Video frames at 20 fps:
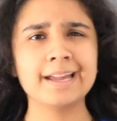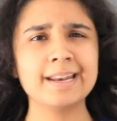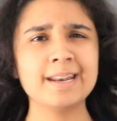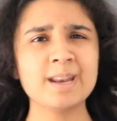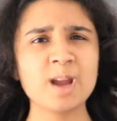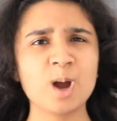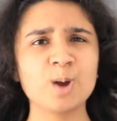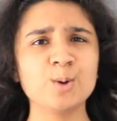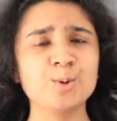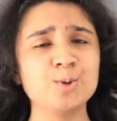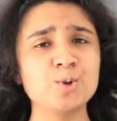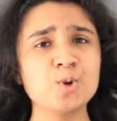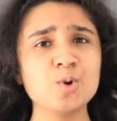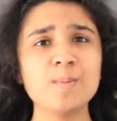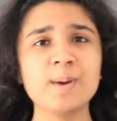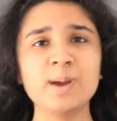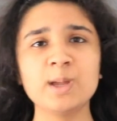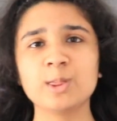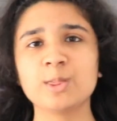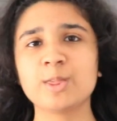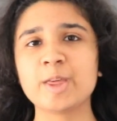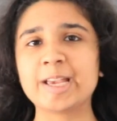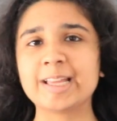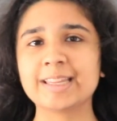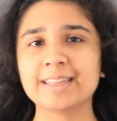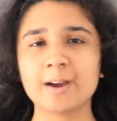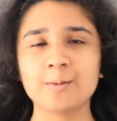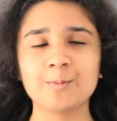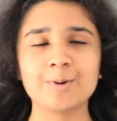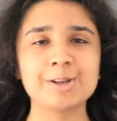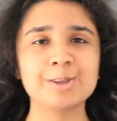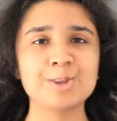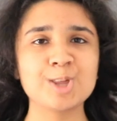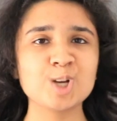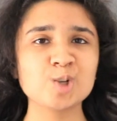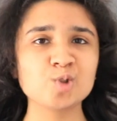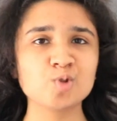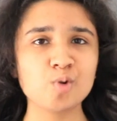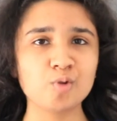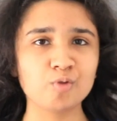Now, you may think that when
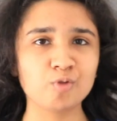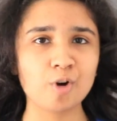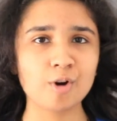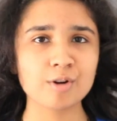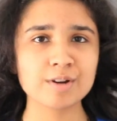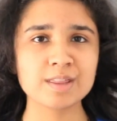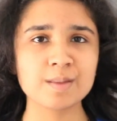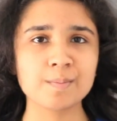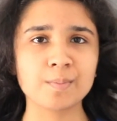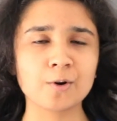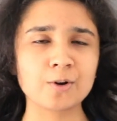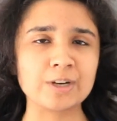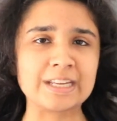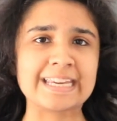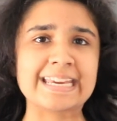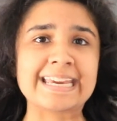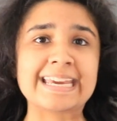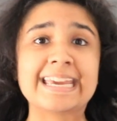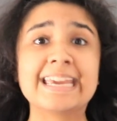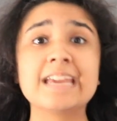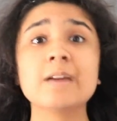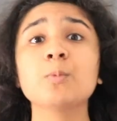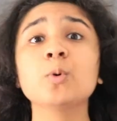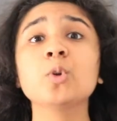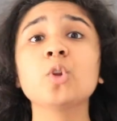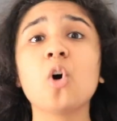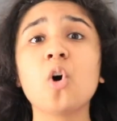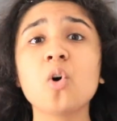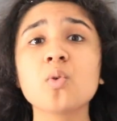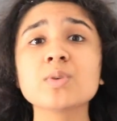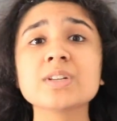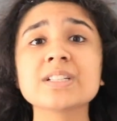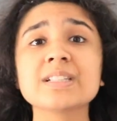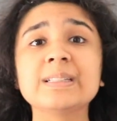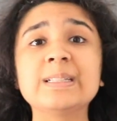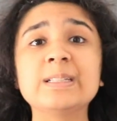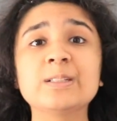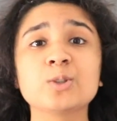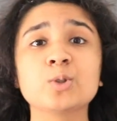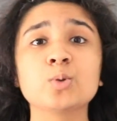things go wrong in the body, it will always
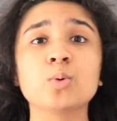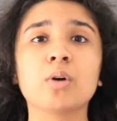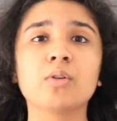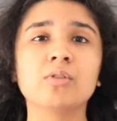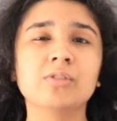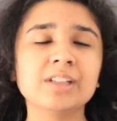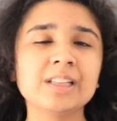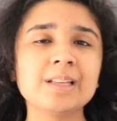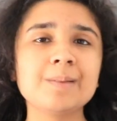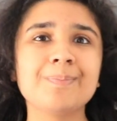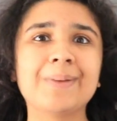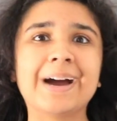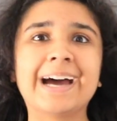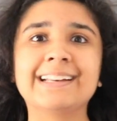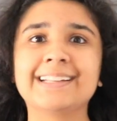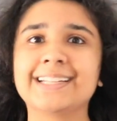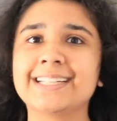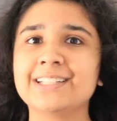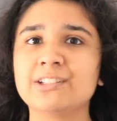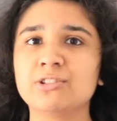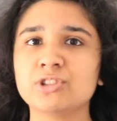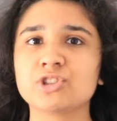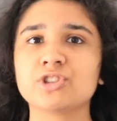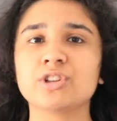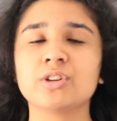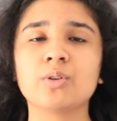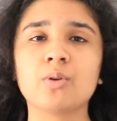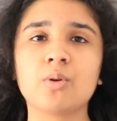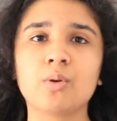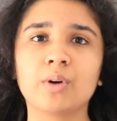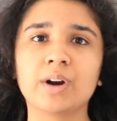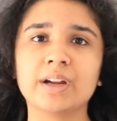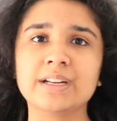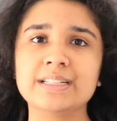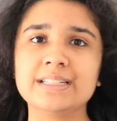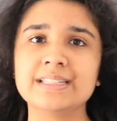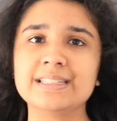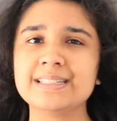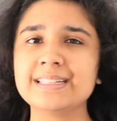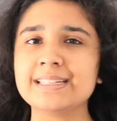lead to a really bad condition or a
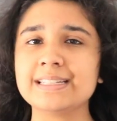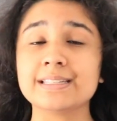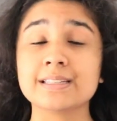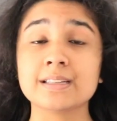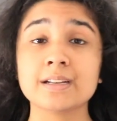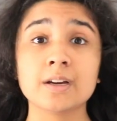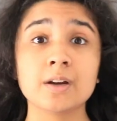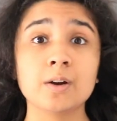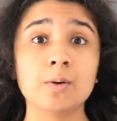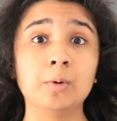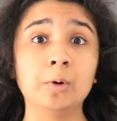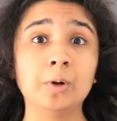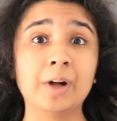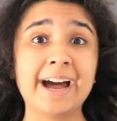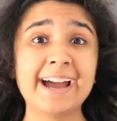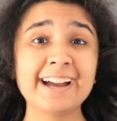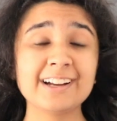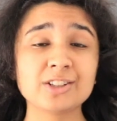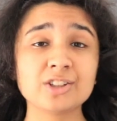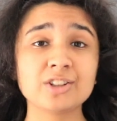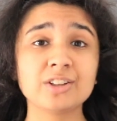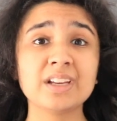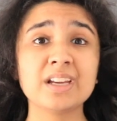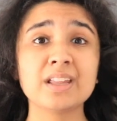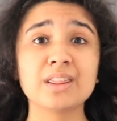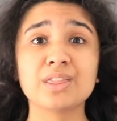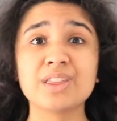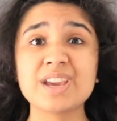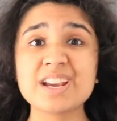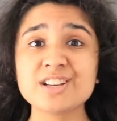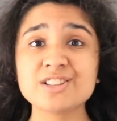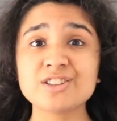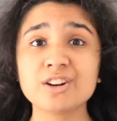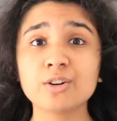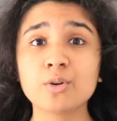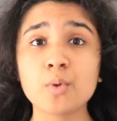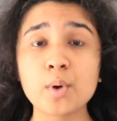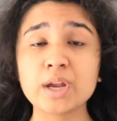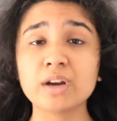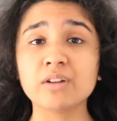disease. Well, actually, things
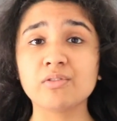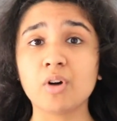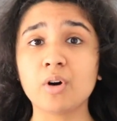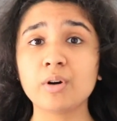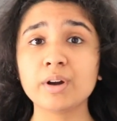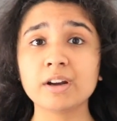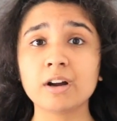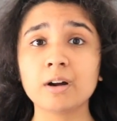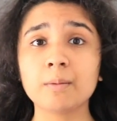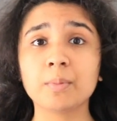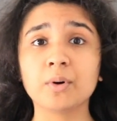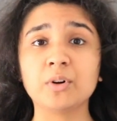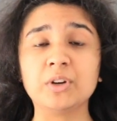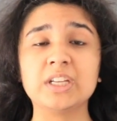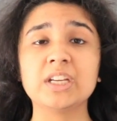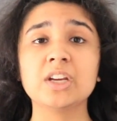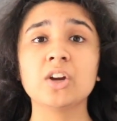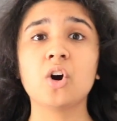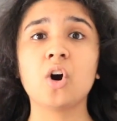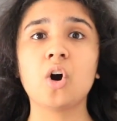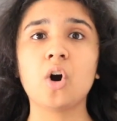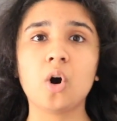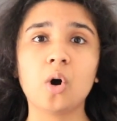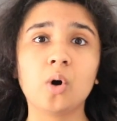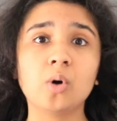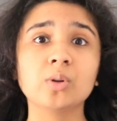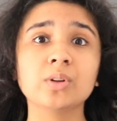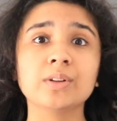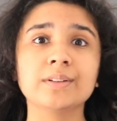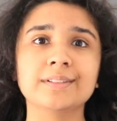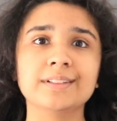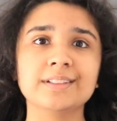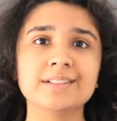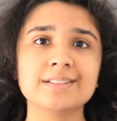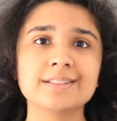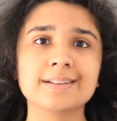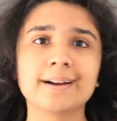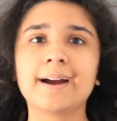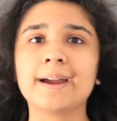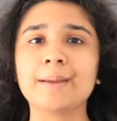are going wrong in our body all the
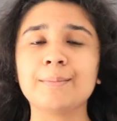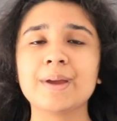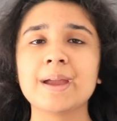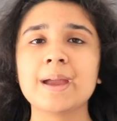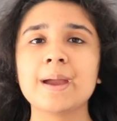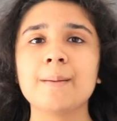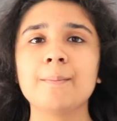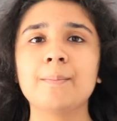time.